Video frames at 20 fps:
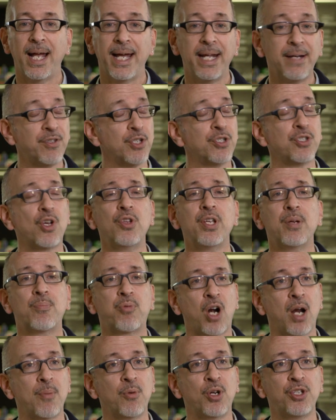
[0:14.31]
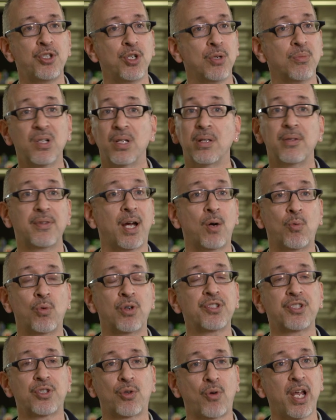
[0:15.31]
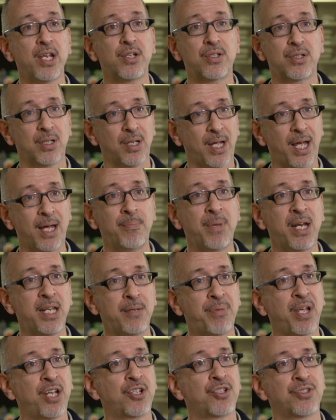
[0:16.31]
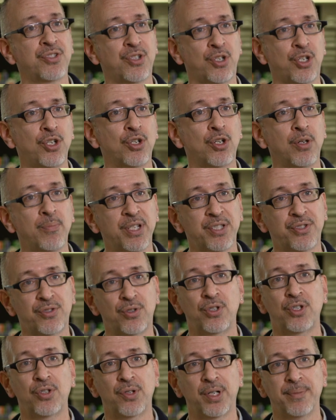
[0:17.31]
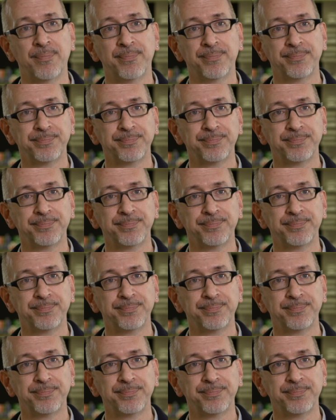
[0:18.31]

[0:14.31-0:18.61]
And if there's only a primary tumor, that works great, and many patients are cured by surgery.